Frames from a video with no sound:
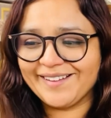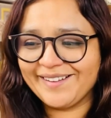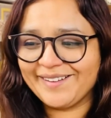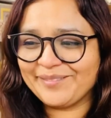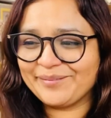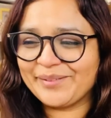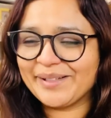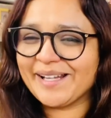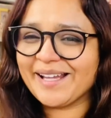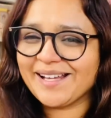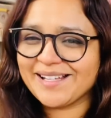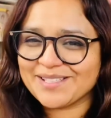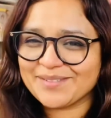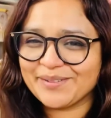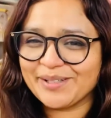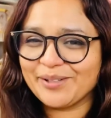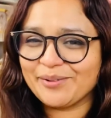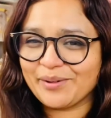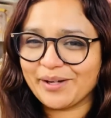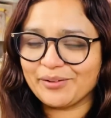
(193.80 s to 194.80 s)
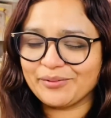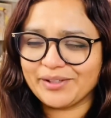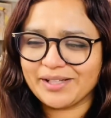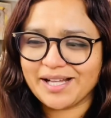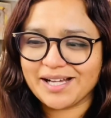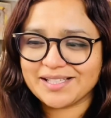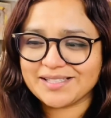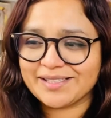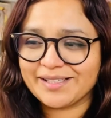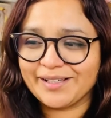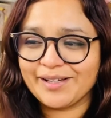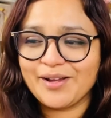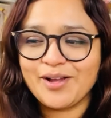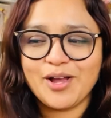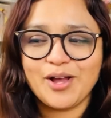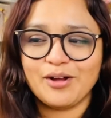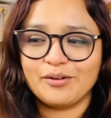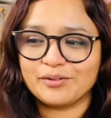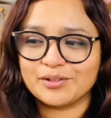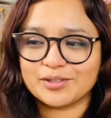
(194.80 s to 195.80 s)
but it has been quite relaxing.
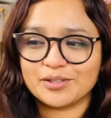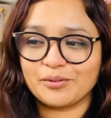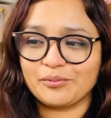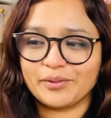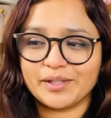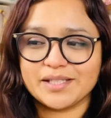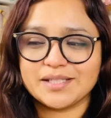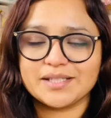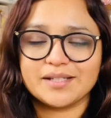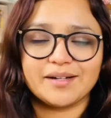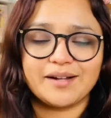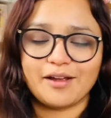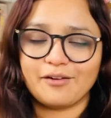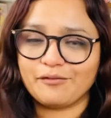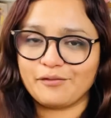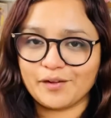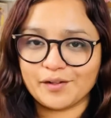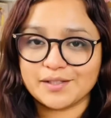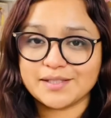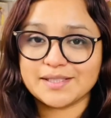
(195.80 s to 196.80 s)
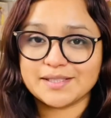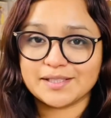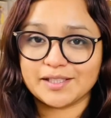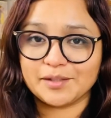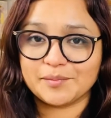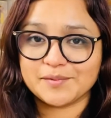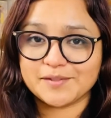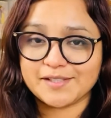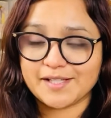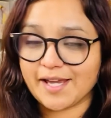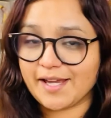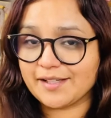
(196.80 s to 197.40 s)
For some reason I fell asleep today,